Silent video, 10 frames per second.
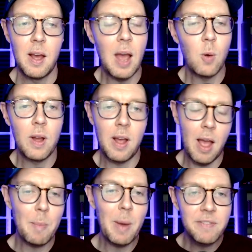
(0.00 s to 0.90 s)

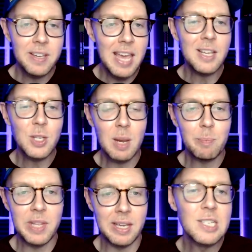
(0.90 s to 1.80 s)
Am I forgetting
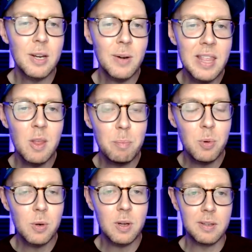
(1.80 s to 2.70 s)
something? Is there in the
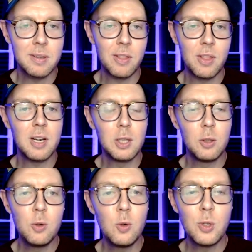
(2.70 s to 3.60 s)
book that
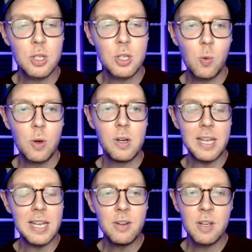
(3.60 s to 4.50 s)
alludes to the word
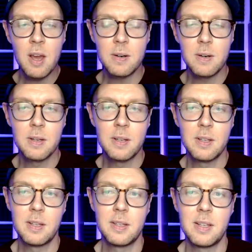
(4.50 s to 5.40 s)
indigo?
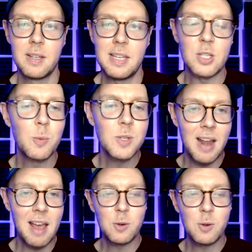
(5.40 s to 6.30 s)
Yeah, someone's going
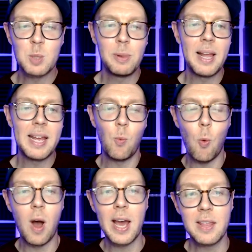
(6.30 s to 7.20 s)
to have to explain
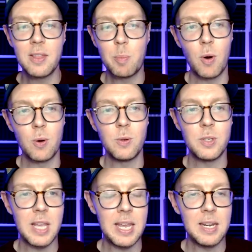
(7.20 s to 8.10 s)
why the prose
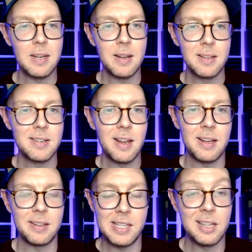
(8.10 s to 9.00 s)
in
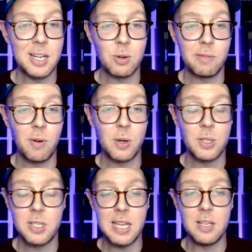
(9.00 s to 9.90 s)
The Electric
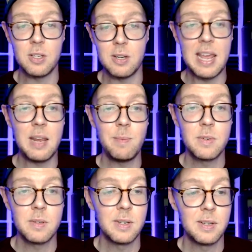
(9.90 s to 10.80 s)
Forest is named